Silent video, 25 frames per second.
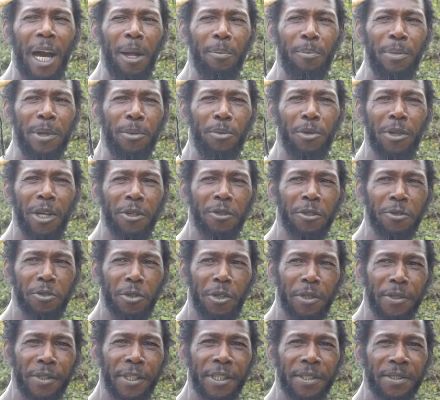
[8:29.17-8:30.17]
and people cannot
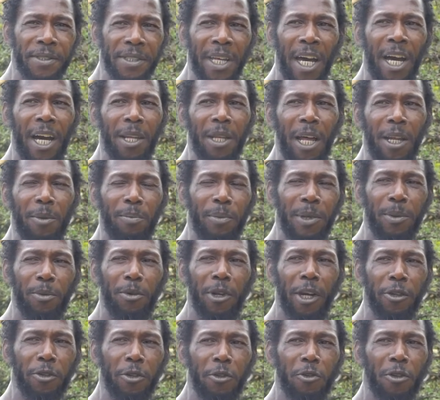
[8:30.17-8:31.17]
understand, and people
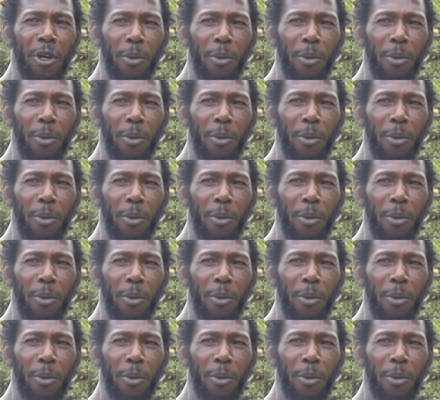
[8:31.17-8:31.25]
cannot